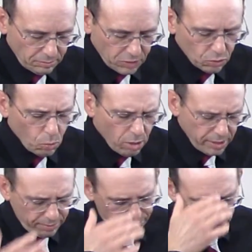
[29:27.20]
The
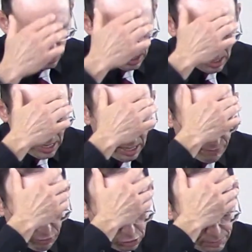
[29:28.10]
woman in
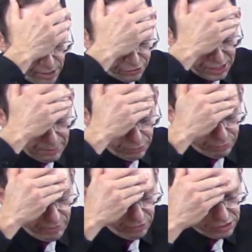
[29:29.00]
1 Peter chapter
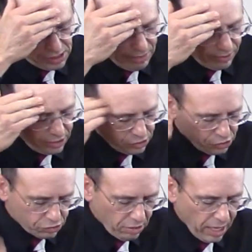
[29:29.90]
3, verse 7 is
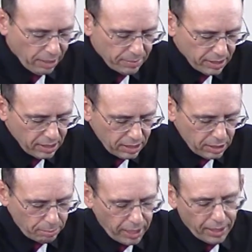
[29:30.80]
described
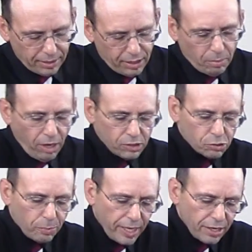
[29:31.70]
by the
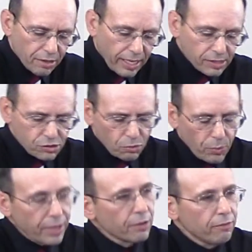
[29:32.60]
Apostle Peter as the
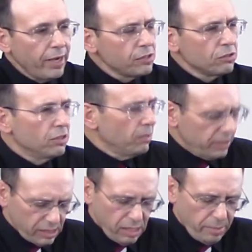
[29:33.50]
weaker vessel. Now, what
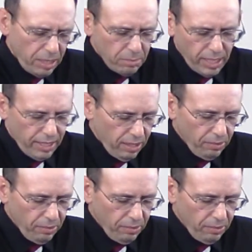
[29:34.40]
does he mean by that?